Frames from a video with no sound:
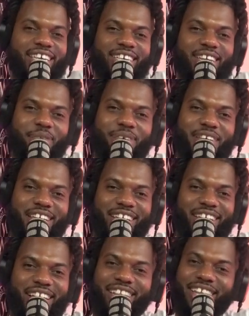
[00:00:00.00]
You know what I
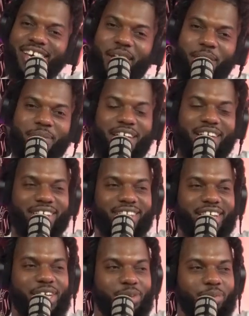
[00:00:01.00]
mean? I love that man.
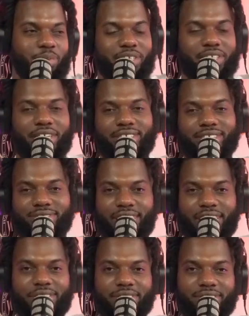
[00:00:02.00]
Thank you. Appreciate you.
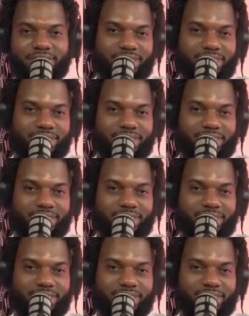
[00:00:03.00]
Thank you.